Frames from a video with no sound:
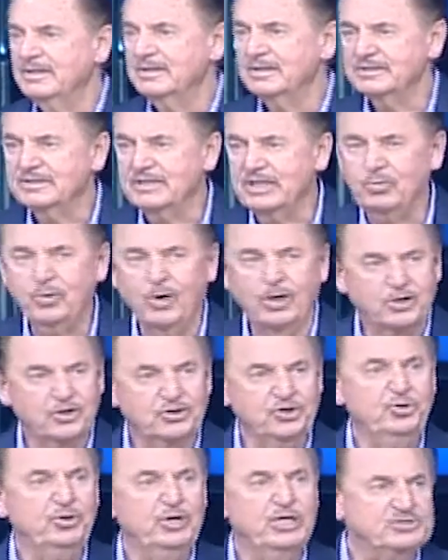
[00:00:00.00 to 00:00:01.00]
See, what are
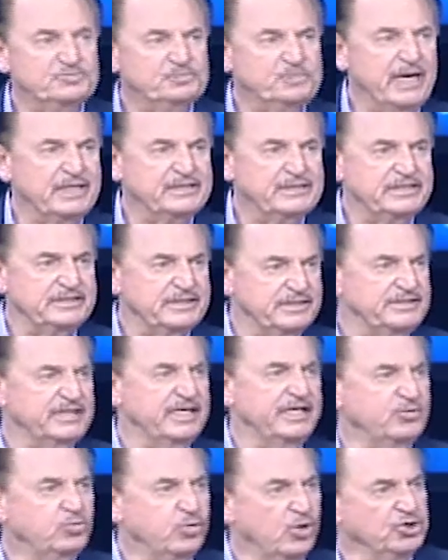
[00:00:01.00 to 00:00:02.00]
you expecting
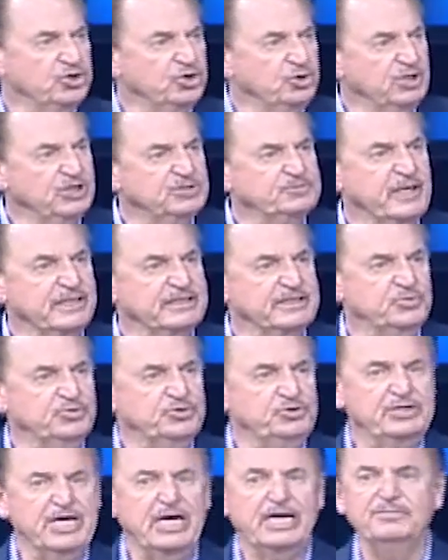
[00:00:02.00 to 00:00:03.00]
today? What are you expecting? When
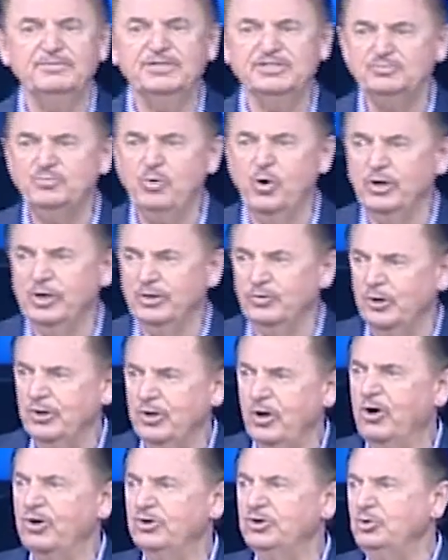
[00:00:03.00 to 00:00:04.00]
you got up this morning, what
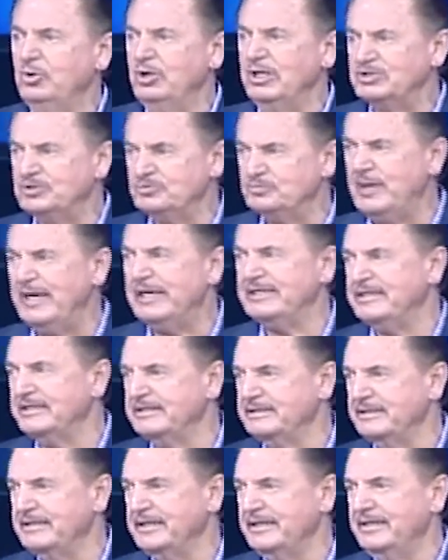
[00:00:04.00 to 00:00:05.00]
are you expecting
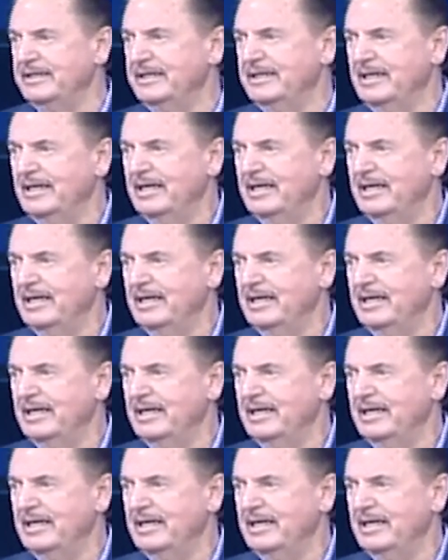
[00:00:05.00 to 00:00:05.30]
today?